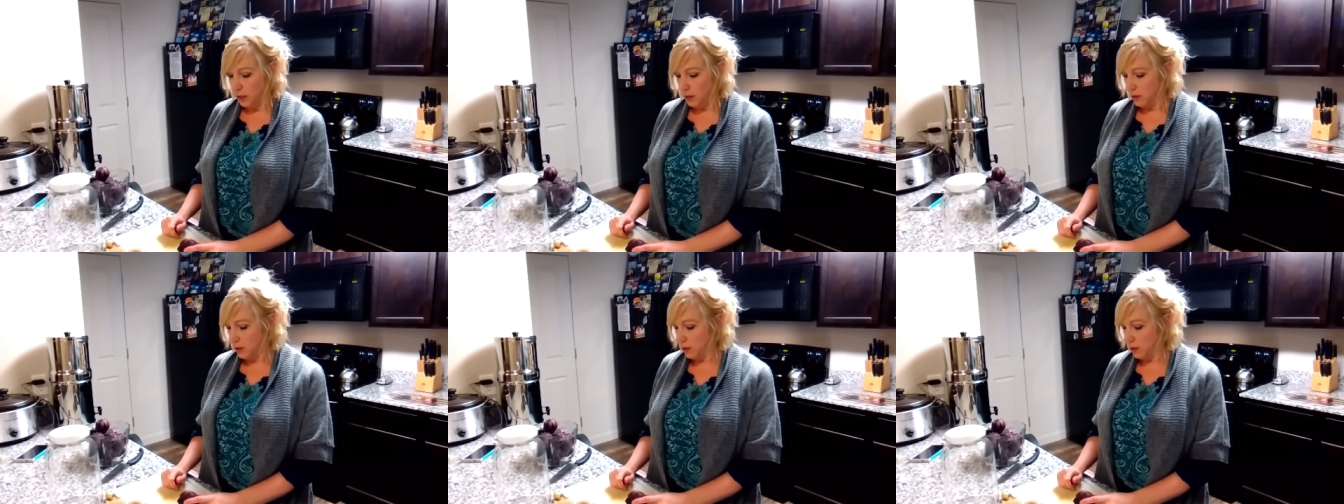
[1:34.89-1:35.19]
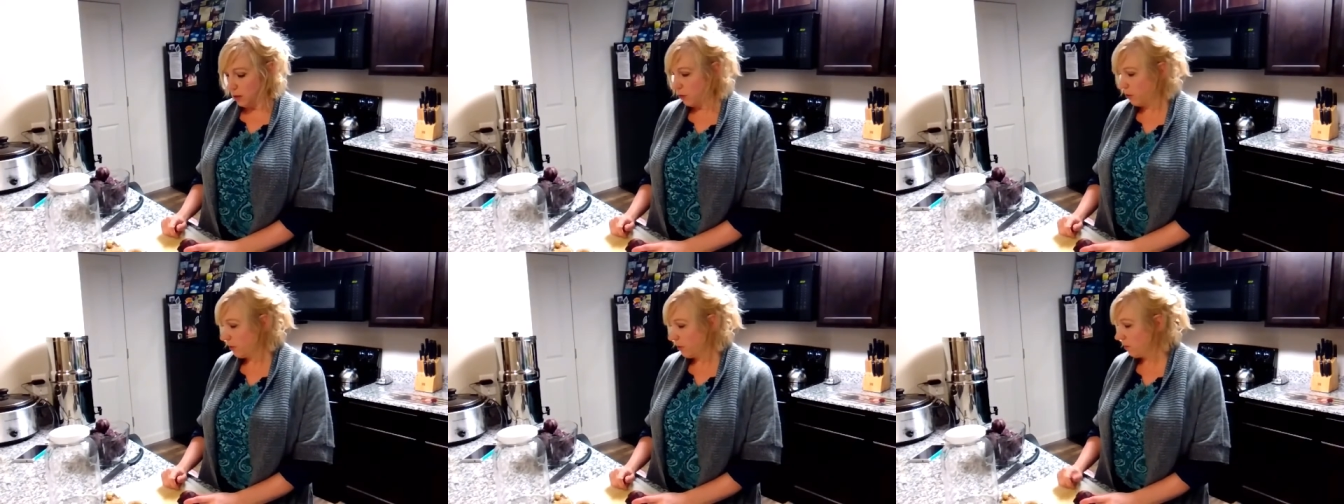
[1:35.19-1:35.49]

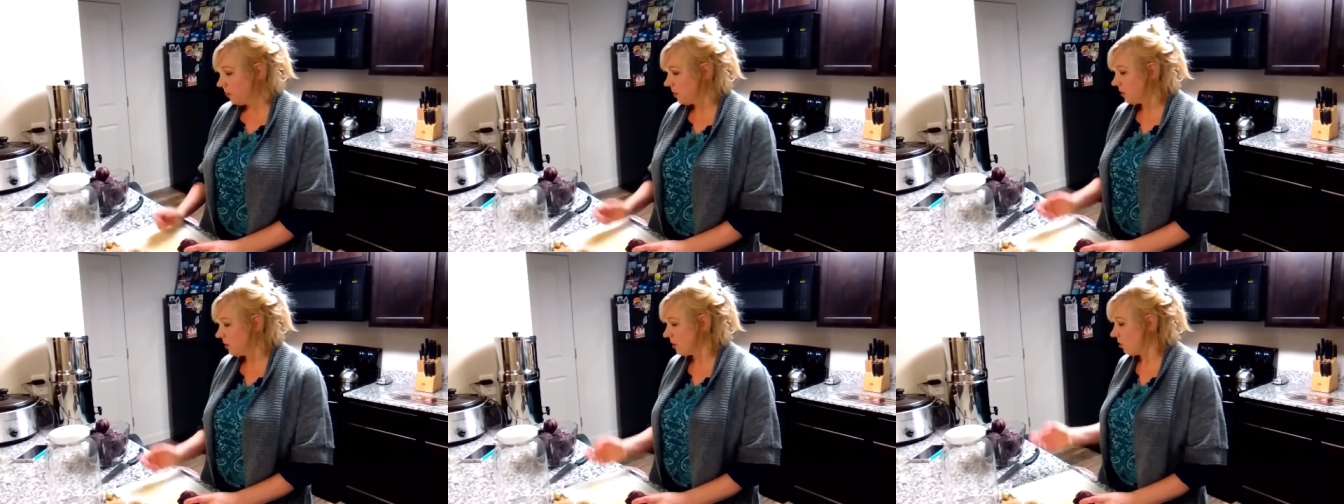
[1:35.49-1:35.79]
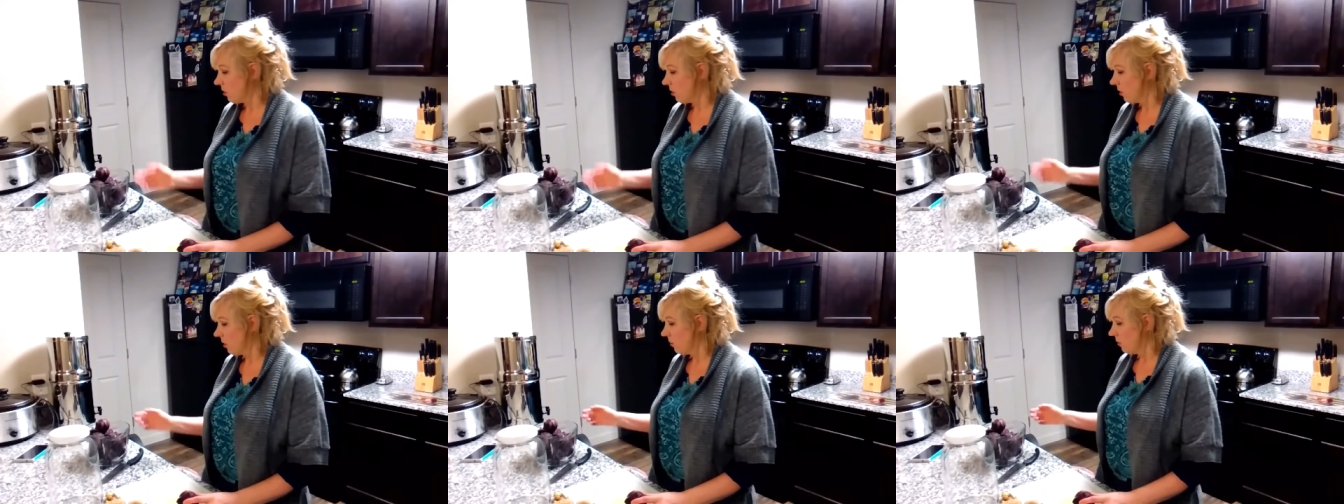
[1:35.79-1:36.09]
So I'm going to
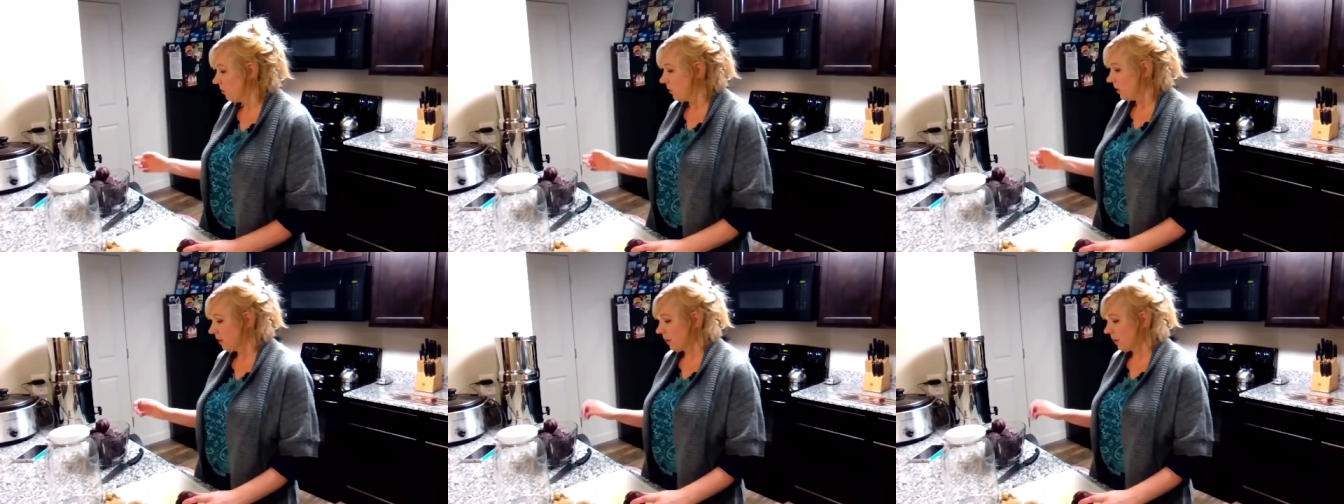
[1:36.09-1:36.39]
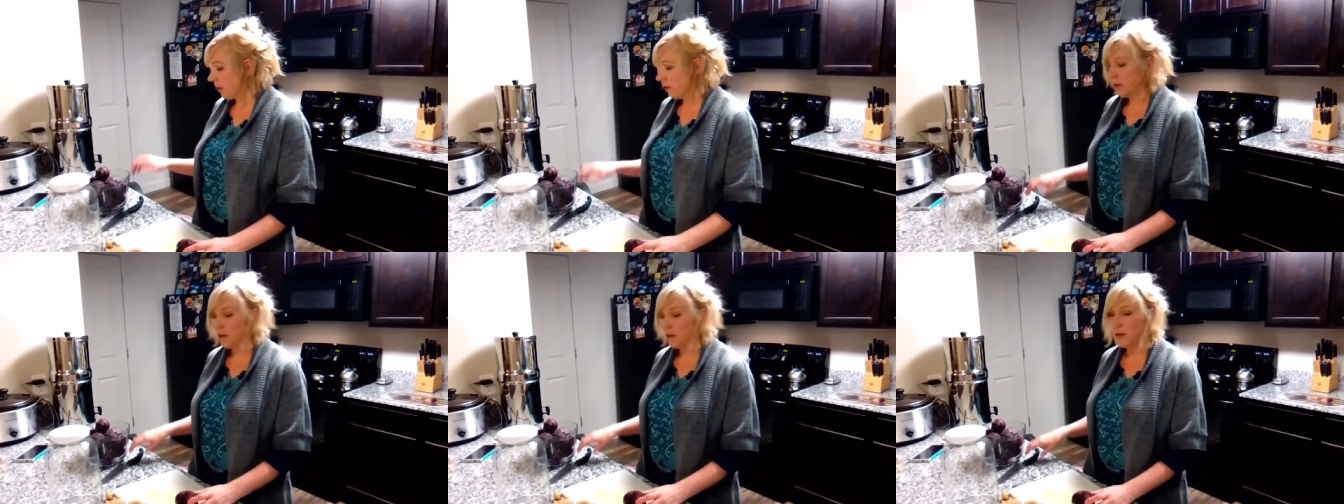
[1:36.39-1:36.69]
start with,
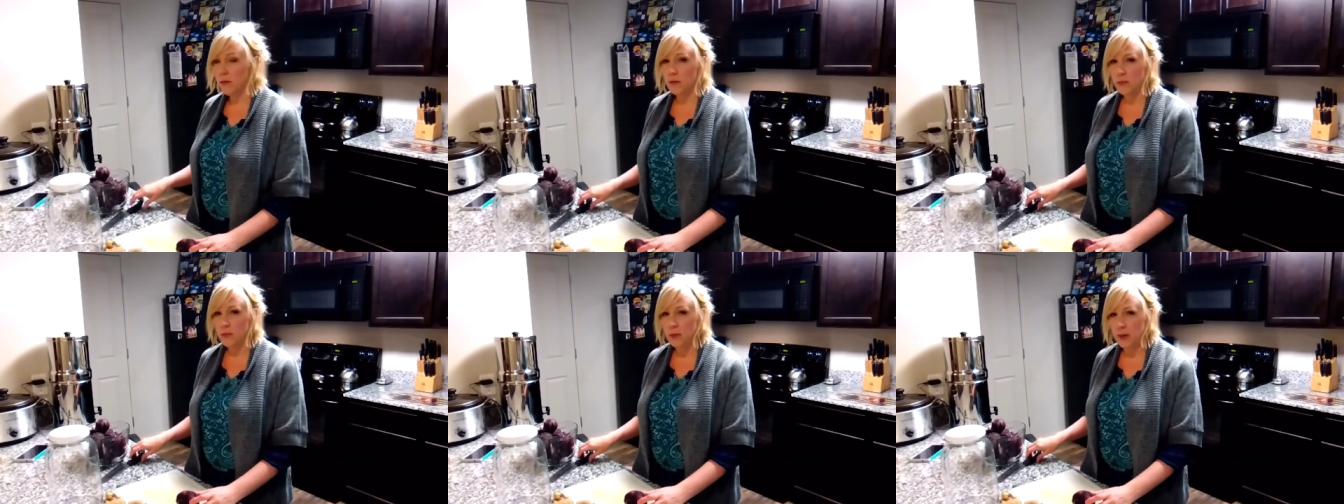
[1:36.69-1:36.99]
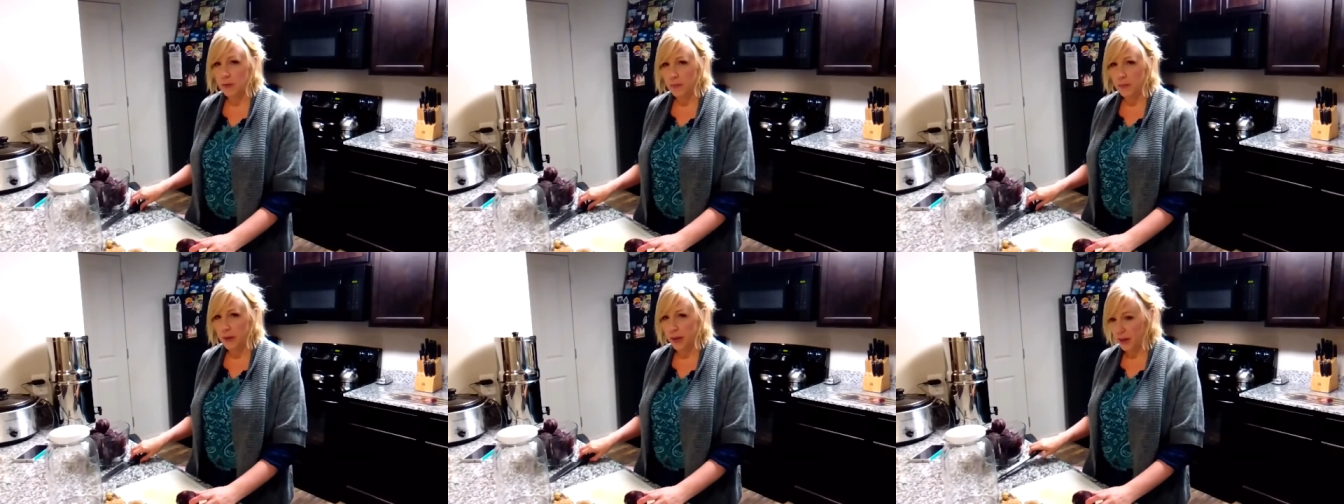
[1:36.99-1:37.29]
I got
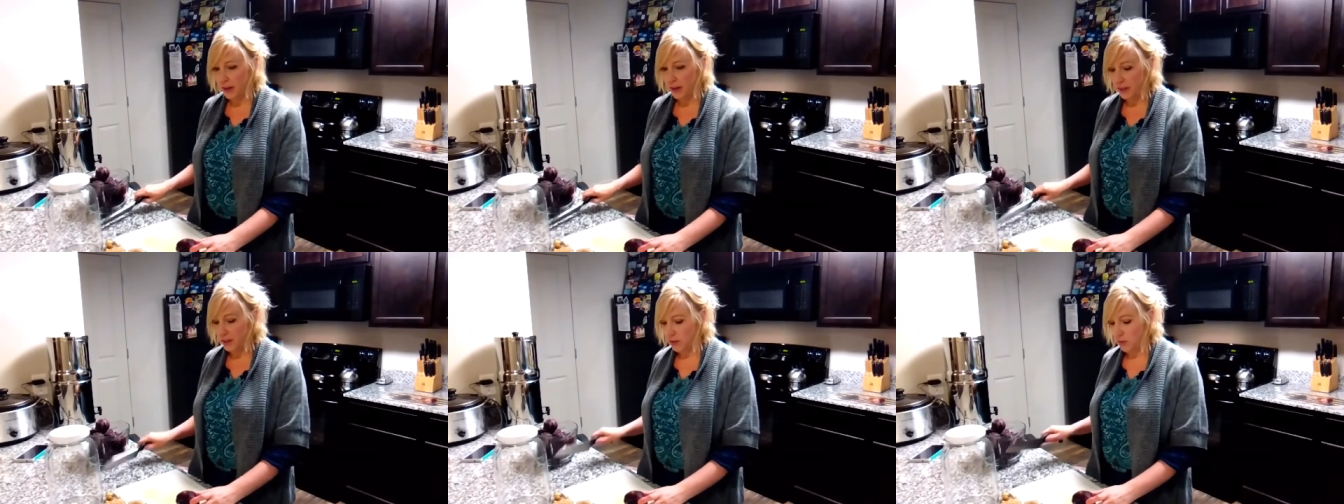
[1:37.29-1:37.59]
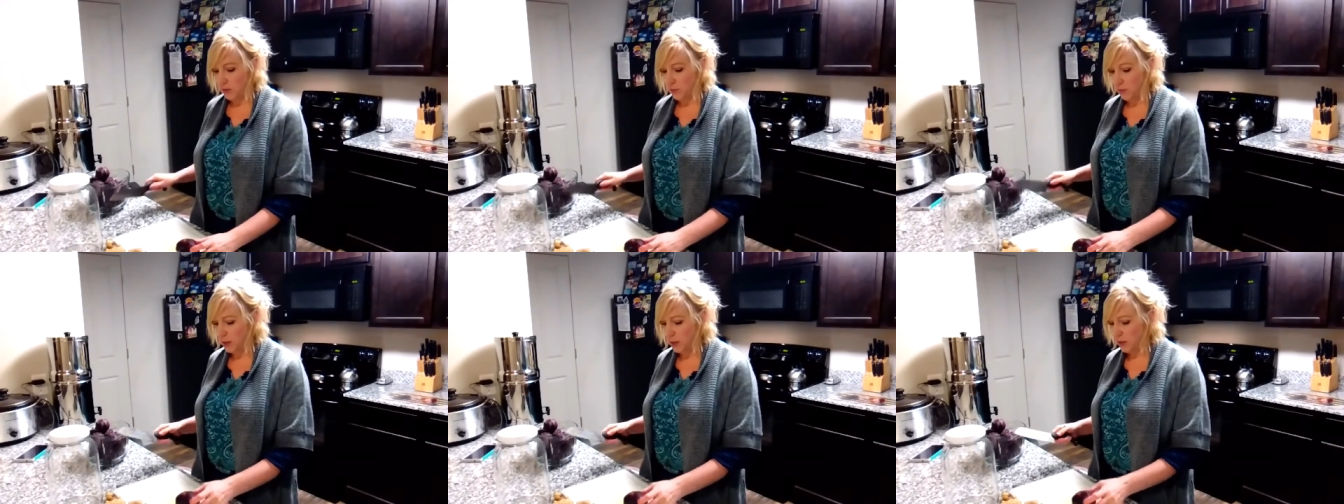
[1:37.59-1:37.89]
3
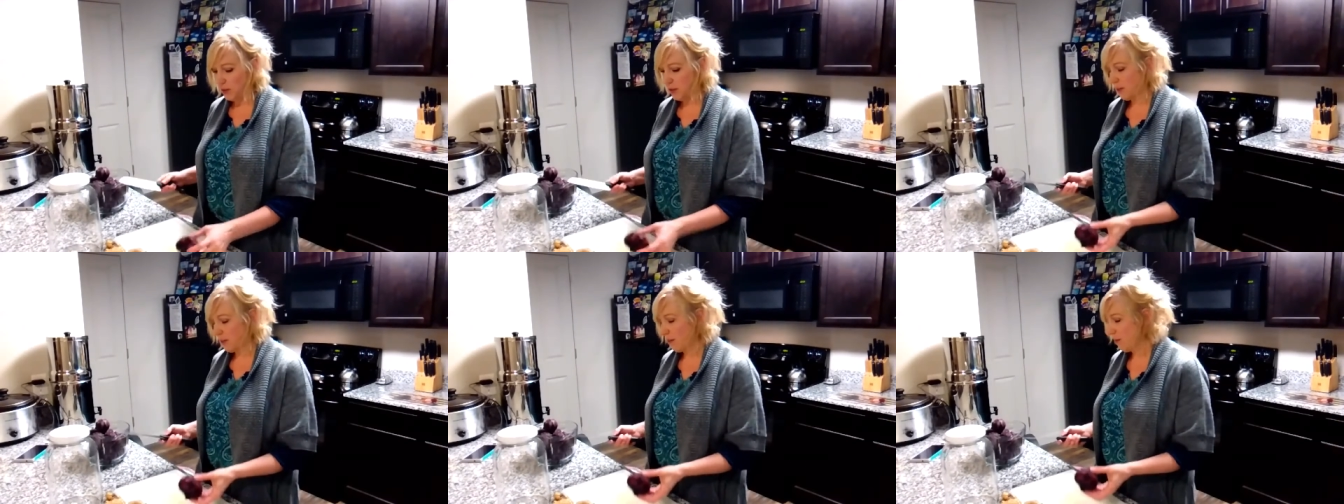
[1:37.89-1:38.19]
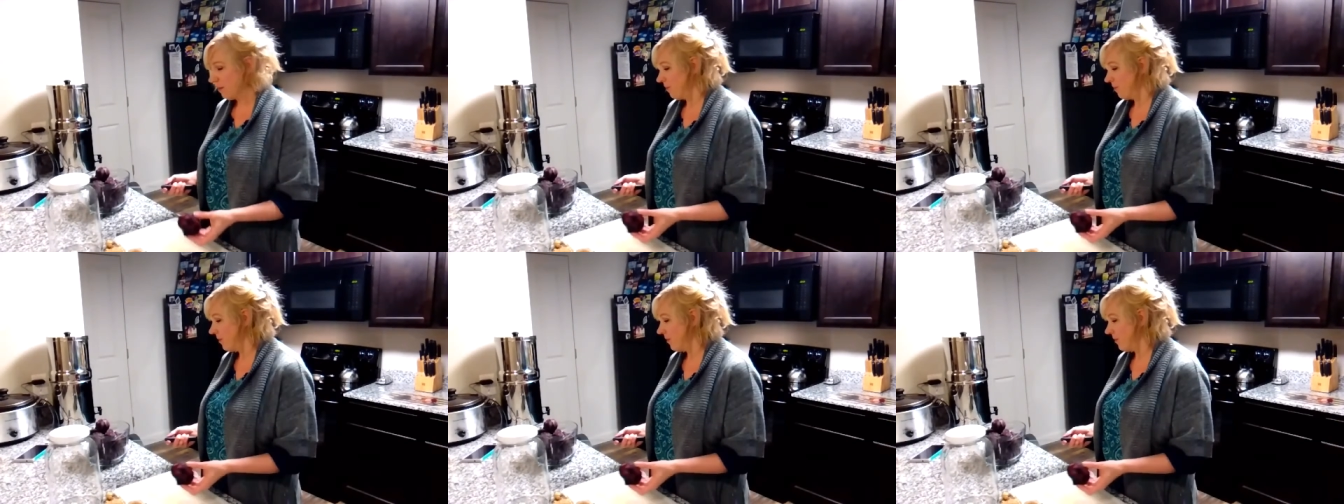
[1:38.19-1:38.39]
bags of beets.